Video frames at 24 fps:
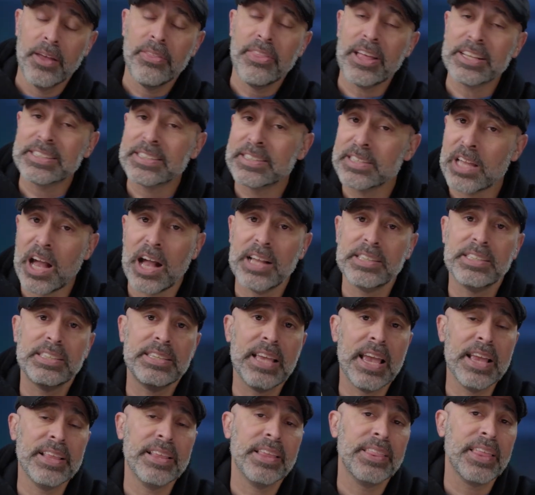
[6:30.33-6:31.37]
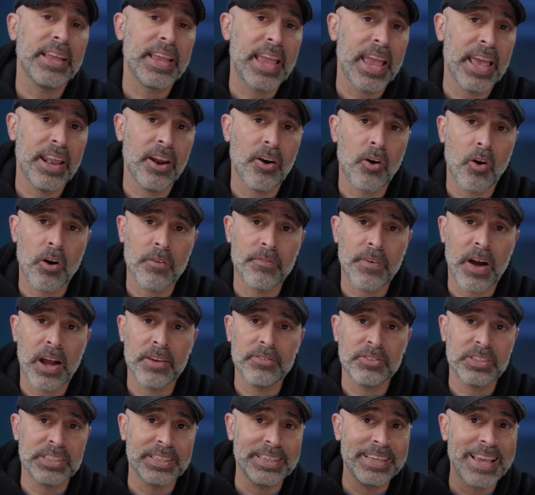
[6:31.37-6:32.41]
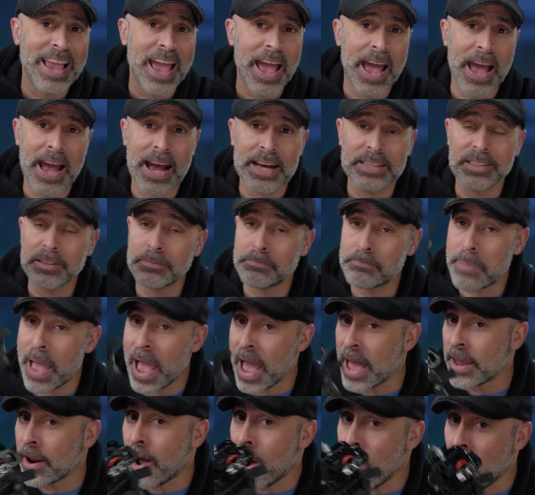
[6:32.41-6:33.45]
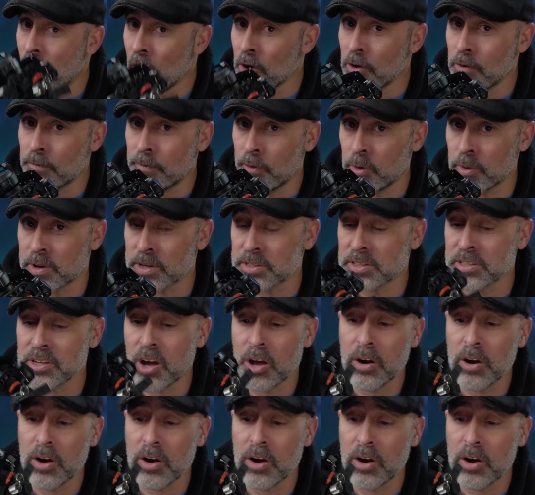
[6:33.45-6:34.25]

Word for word: That's not saying that the Canon R five C has bad autofocus.